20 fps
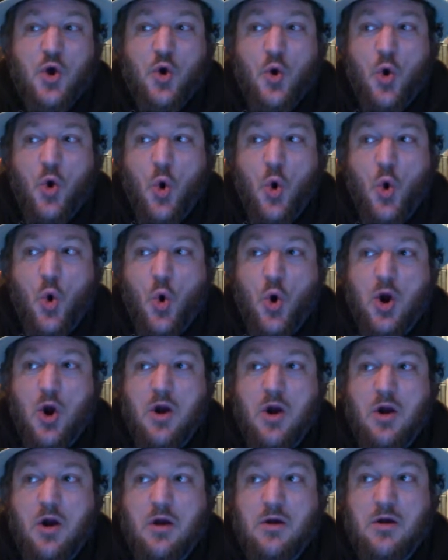
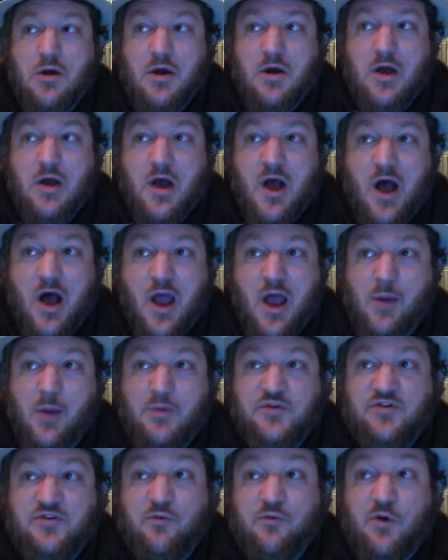or I
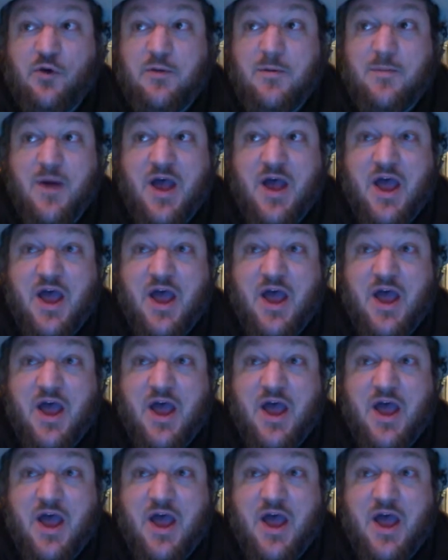was screaming my